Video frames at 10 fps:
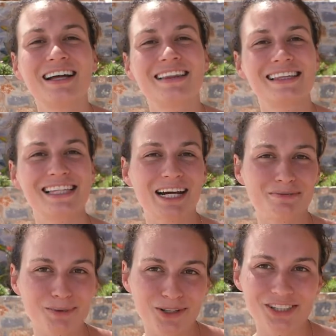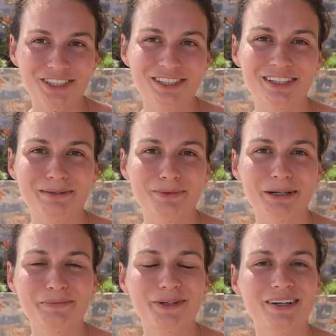that their emotions are more
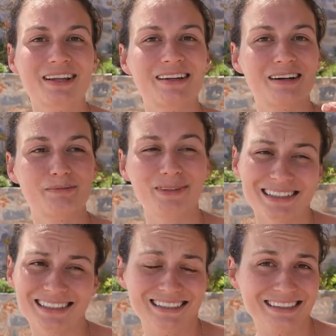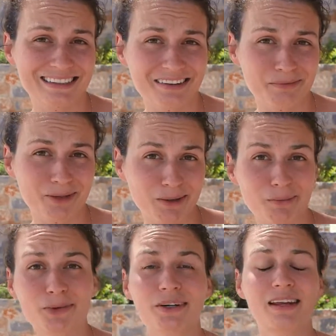important, that their businesses are more
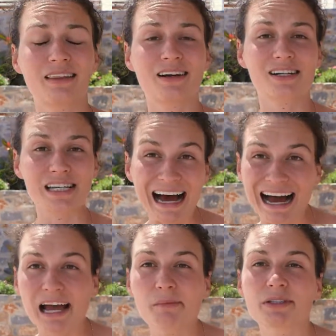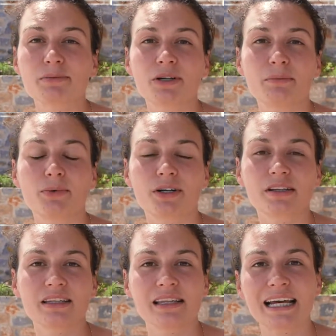important, that their time is more
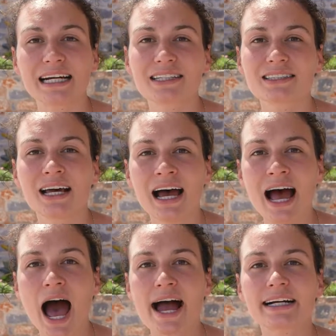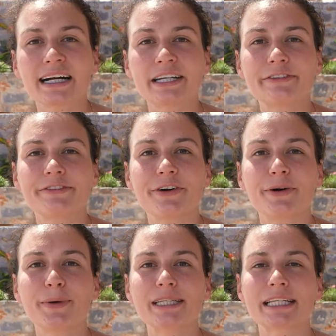important than theirs. I kind of
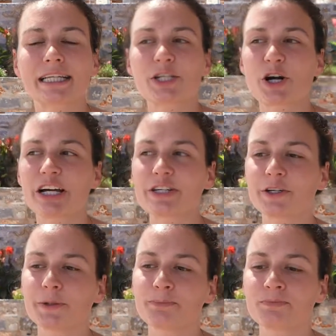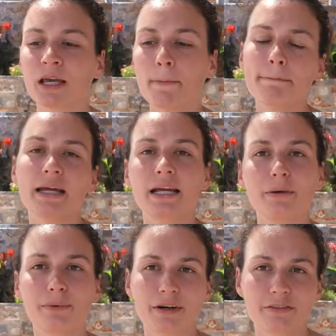always like try to make it
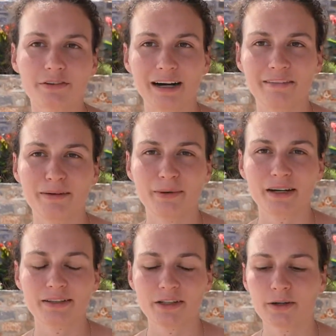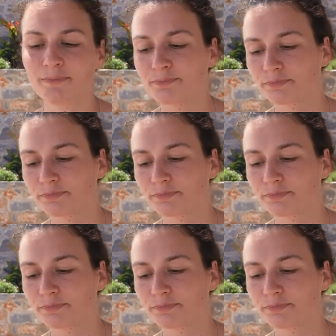work for everybody. So